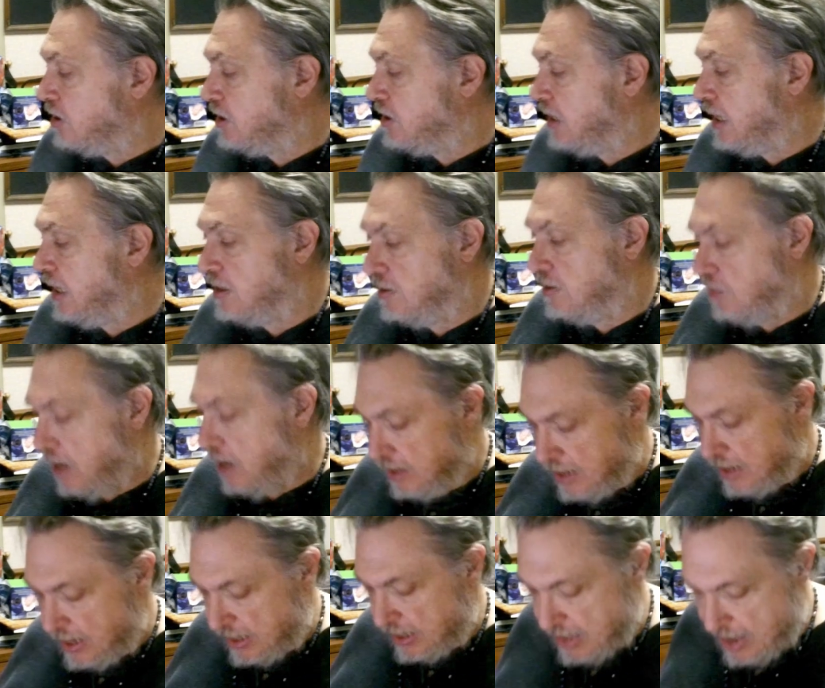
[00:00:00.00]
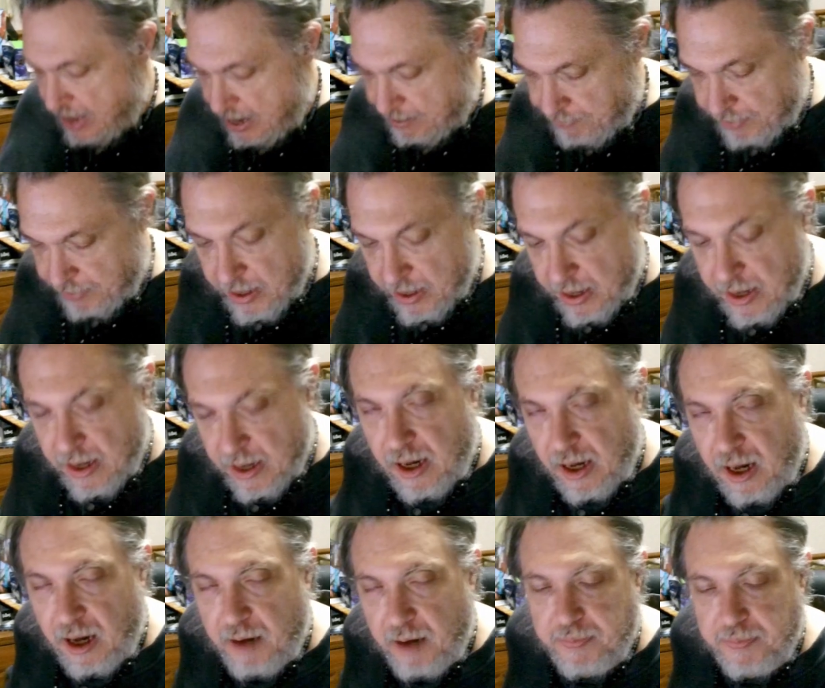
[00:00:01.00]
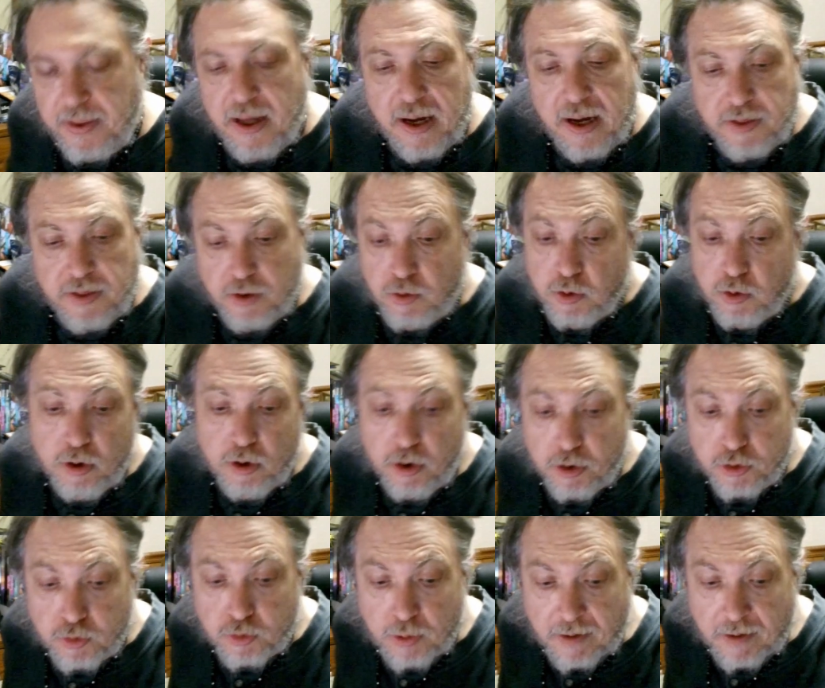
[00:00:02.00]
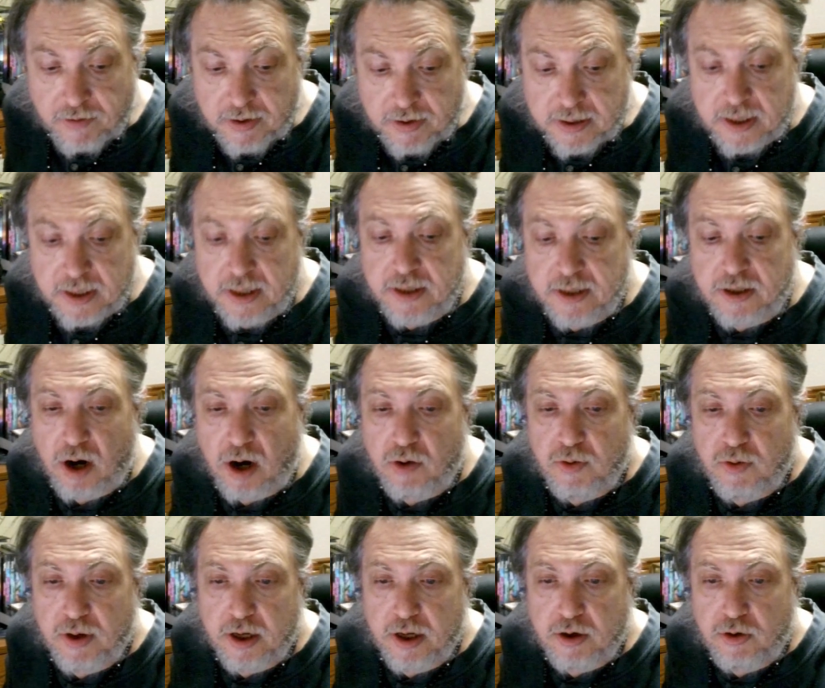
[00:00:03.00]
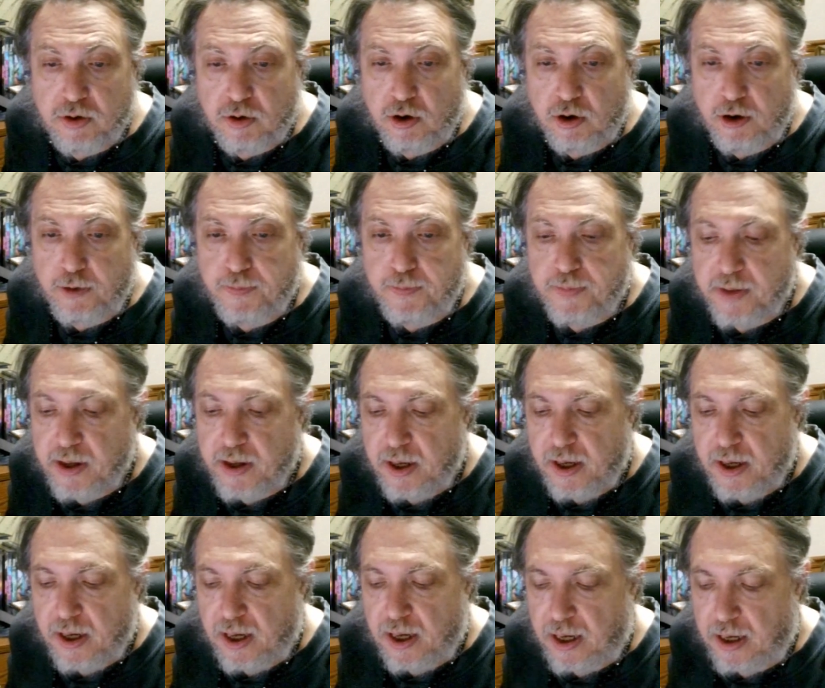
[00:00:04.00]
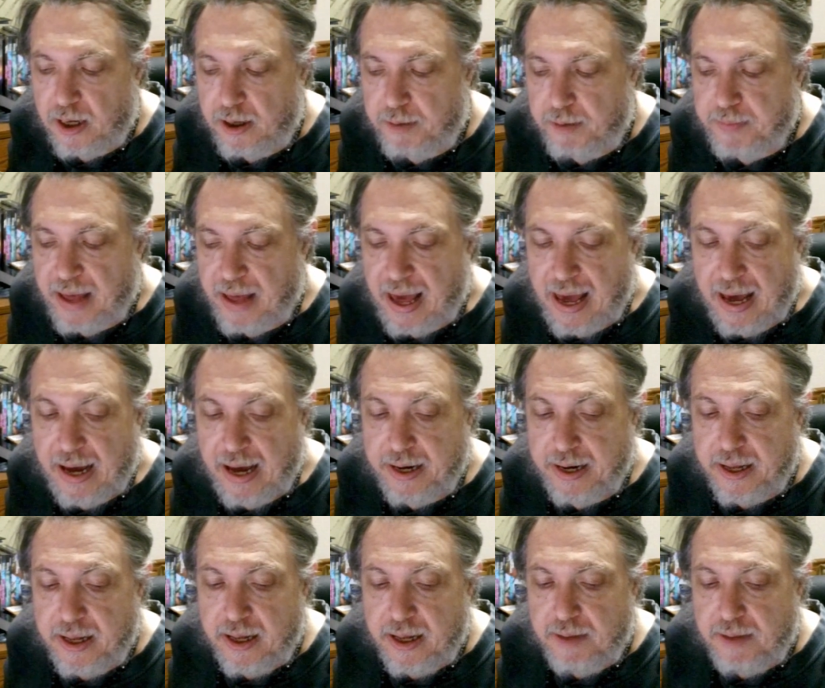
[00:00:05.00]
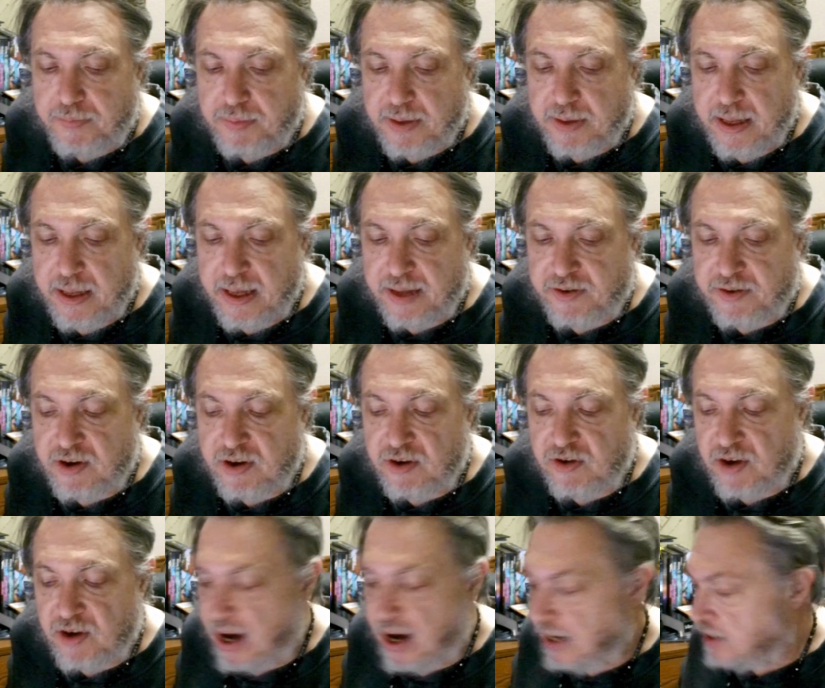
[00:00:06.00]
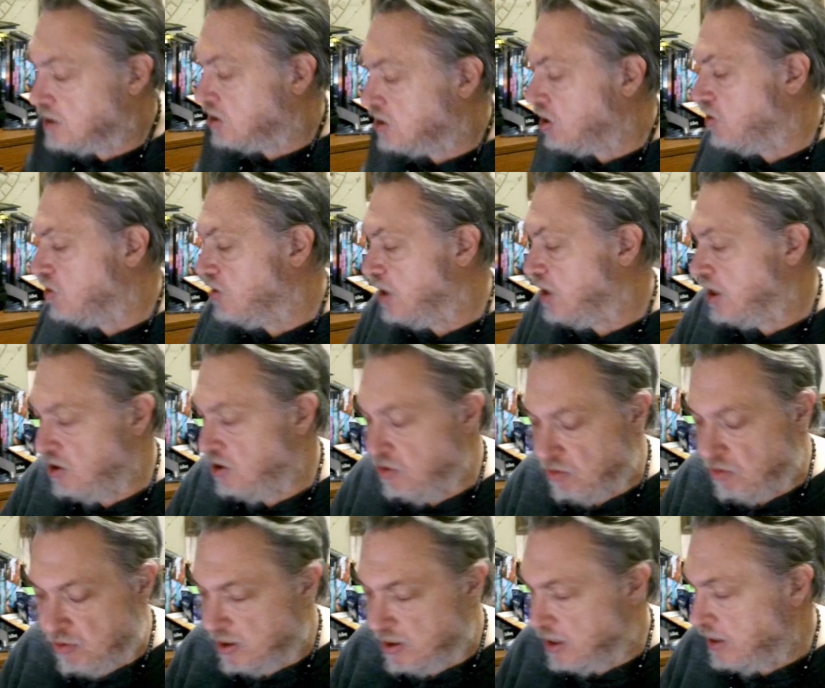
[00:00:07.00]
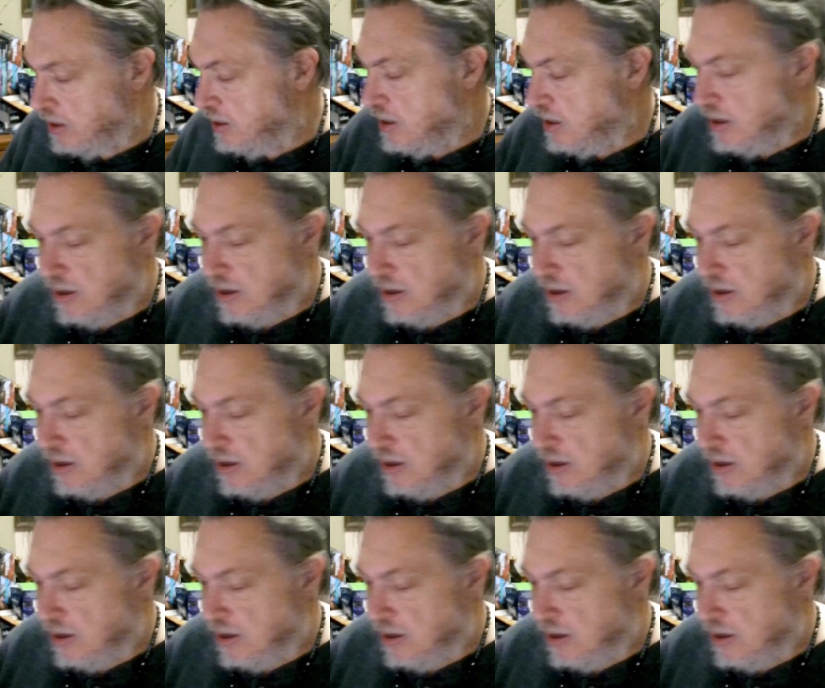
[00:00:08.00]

sets. I like that. The rules references are really cool. And it's designed so that you can,